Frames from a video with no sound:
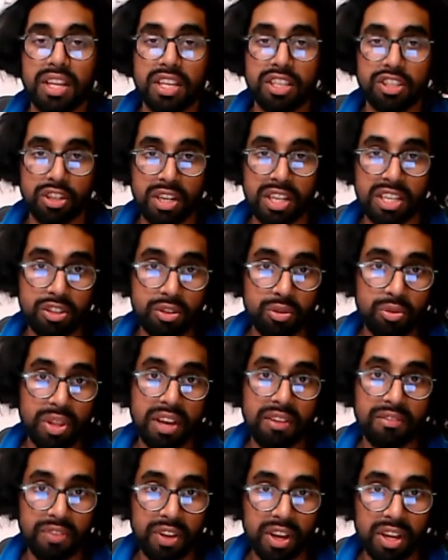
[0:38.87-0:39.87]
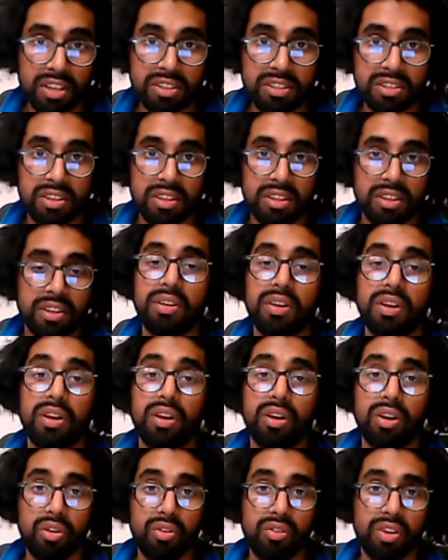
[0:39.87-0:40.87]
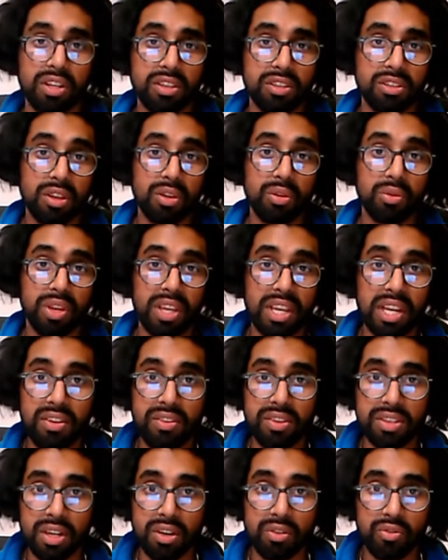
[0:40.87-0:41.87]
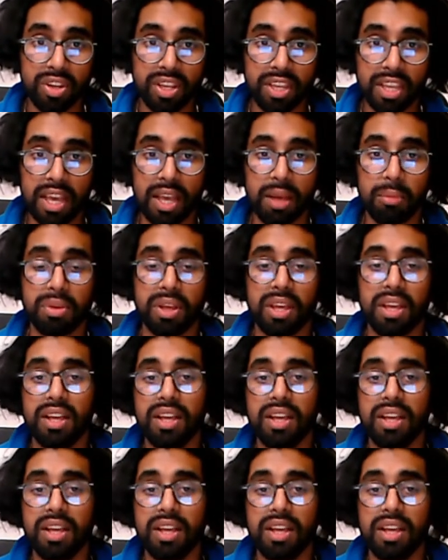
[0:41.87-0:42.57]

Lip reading: So let's do that first. All right, so here is our recap.